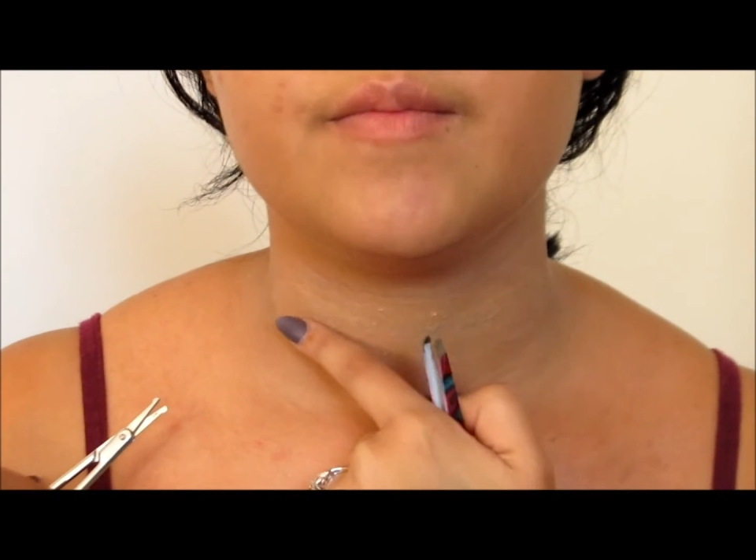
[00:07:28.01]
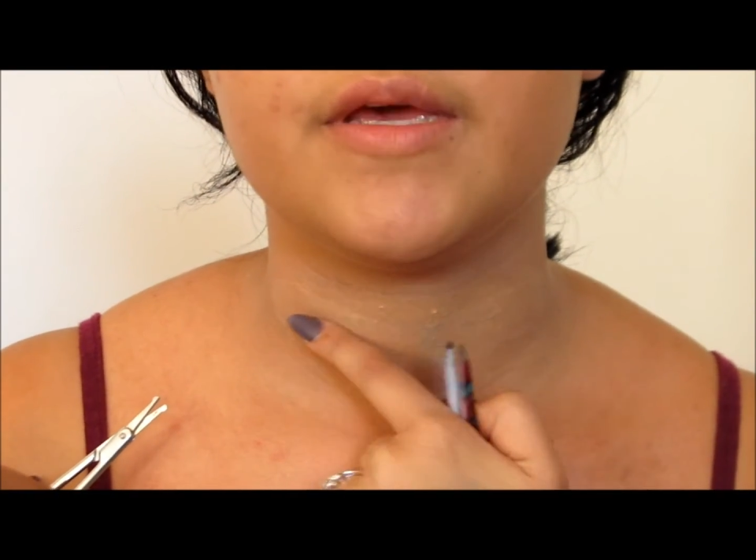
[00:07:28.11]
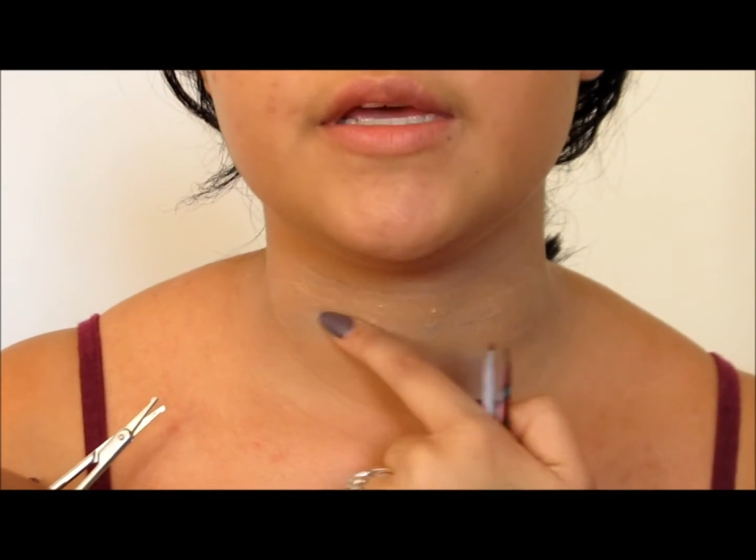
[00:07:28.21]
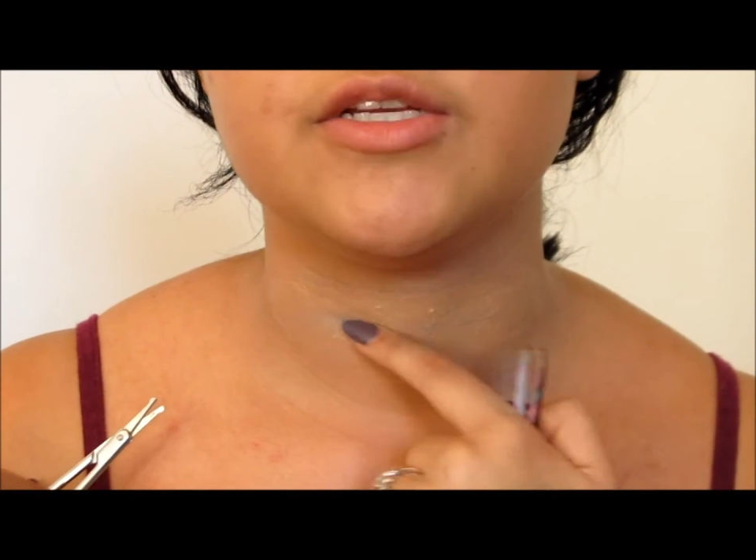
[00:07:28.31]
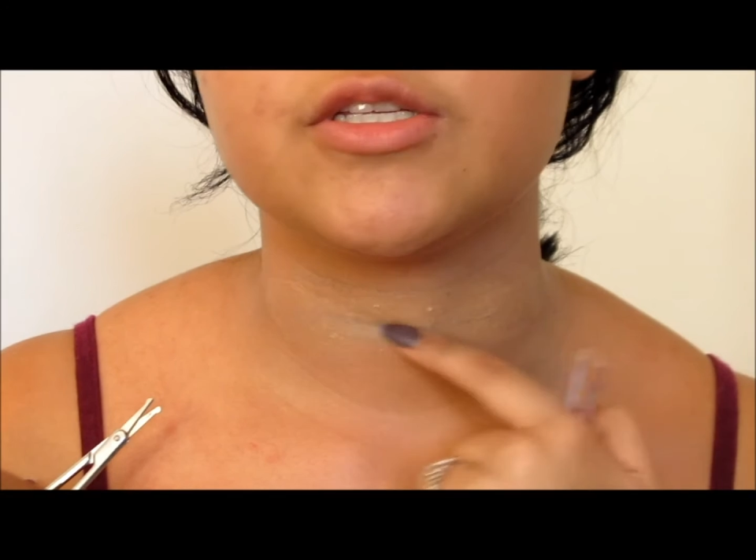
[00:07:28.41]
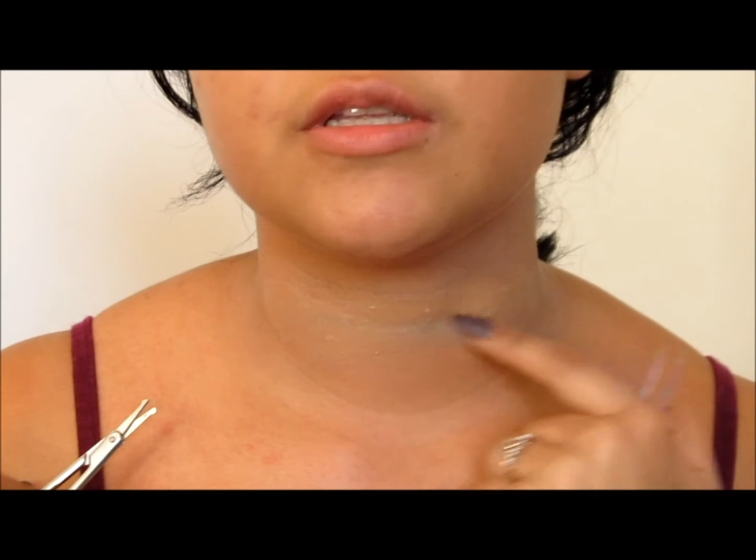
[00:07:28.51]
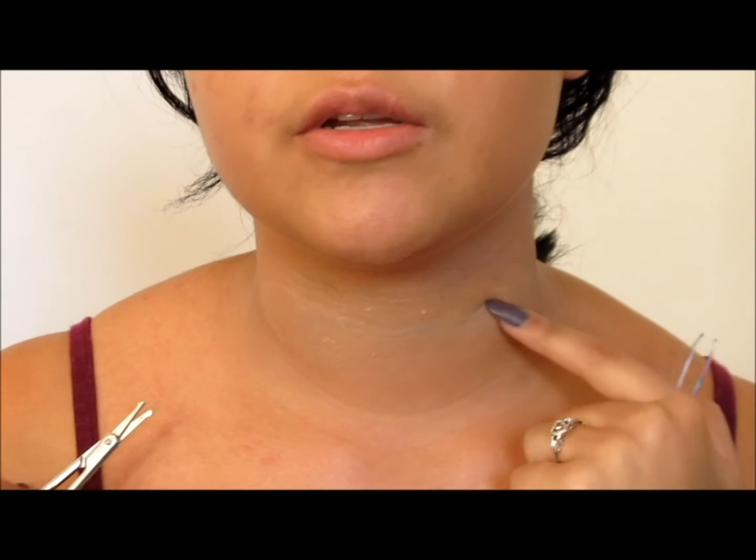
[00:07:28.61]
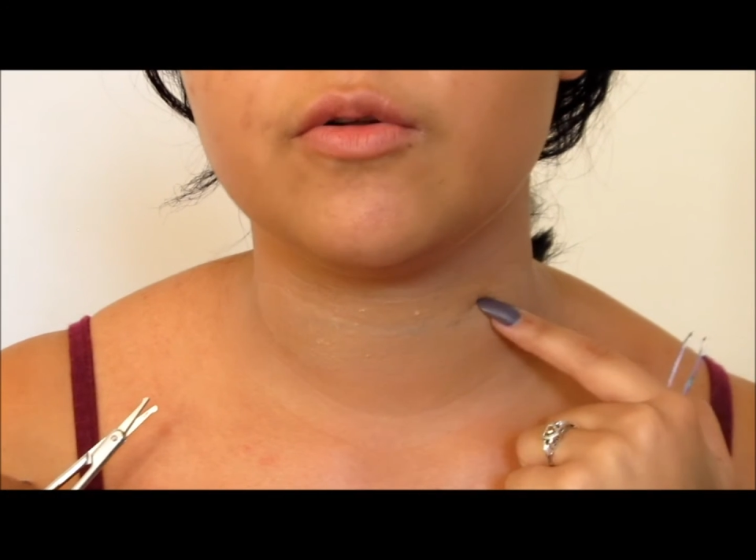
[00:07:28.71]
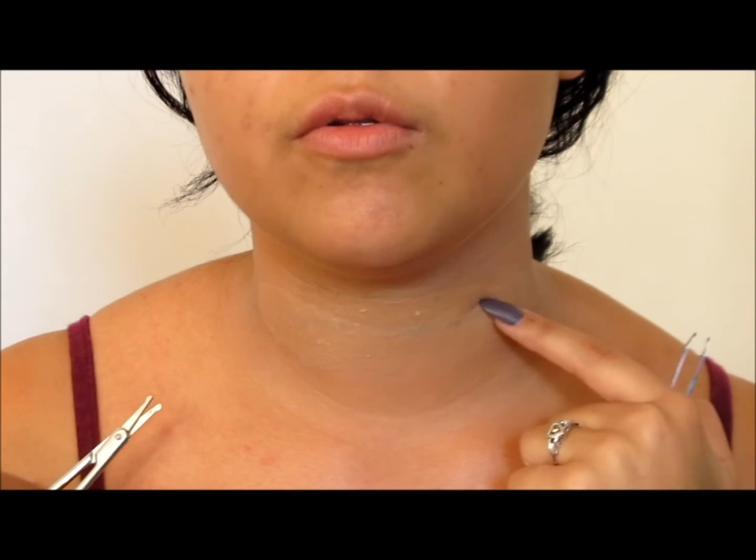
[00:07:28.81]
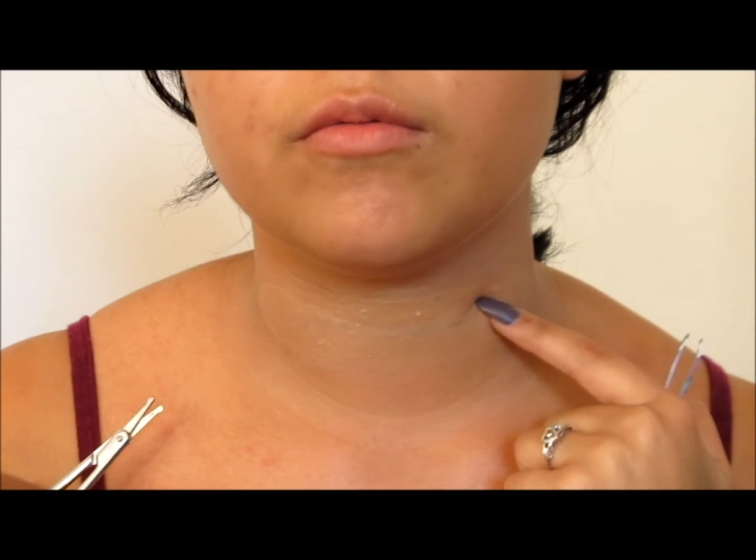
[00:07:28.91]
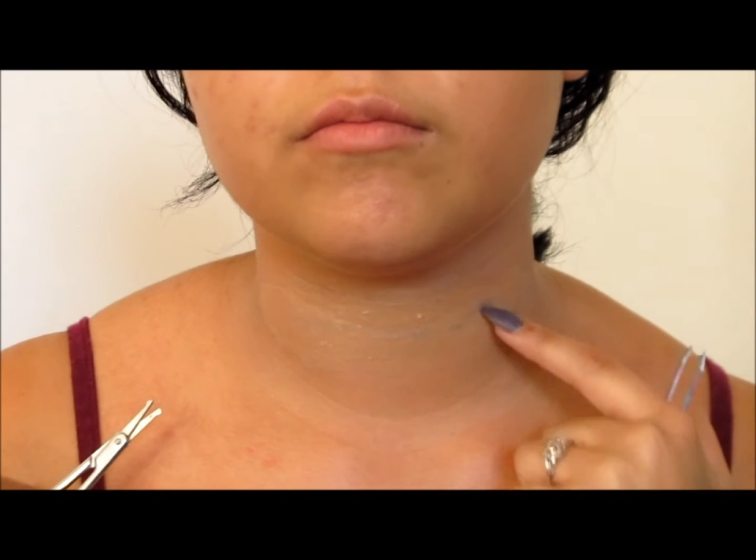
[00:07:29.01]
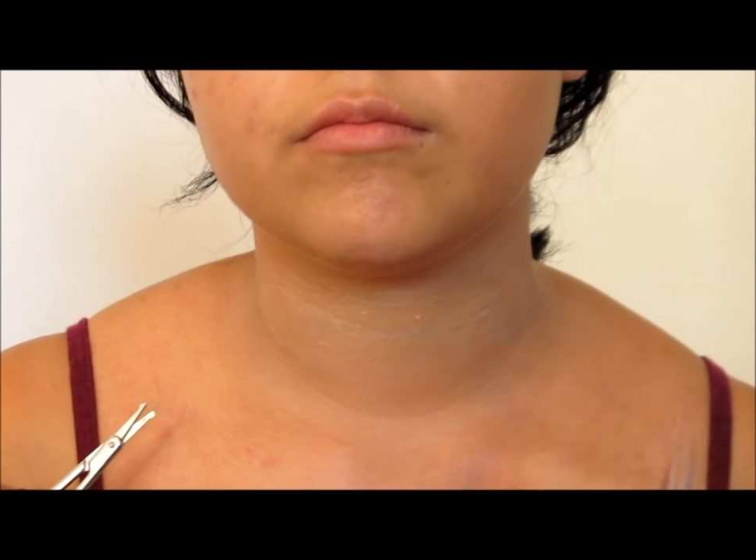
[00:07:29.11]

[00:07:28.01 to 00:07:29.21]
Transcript: making just a little